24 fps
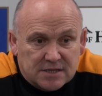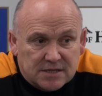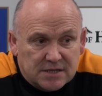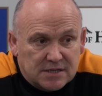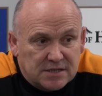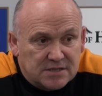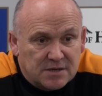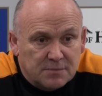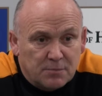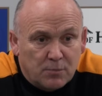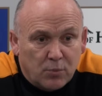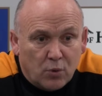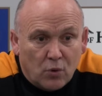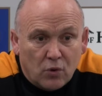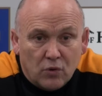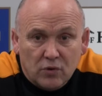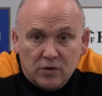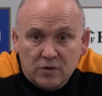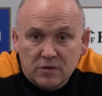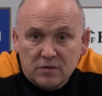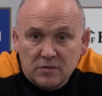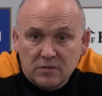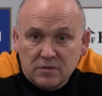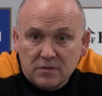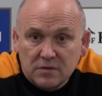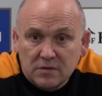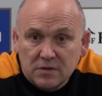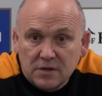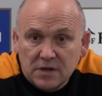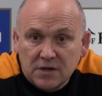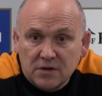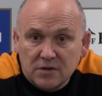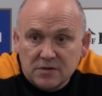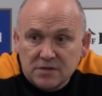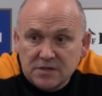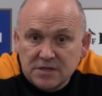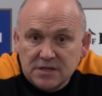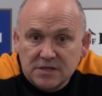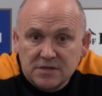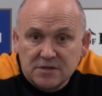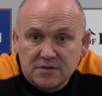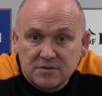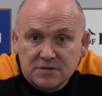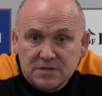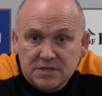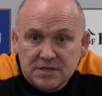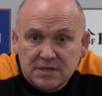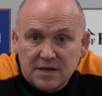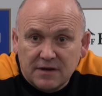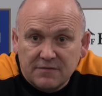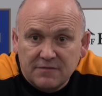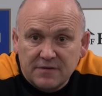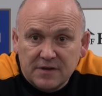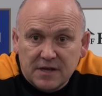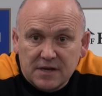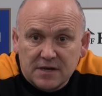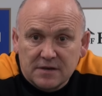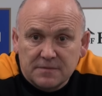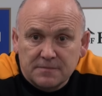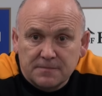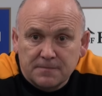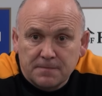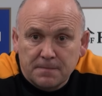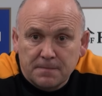I think it's important he continues in that vein.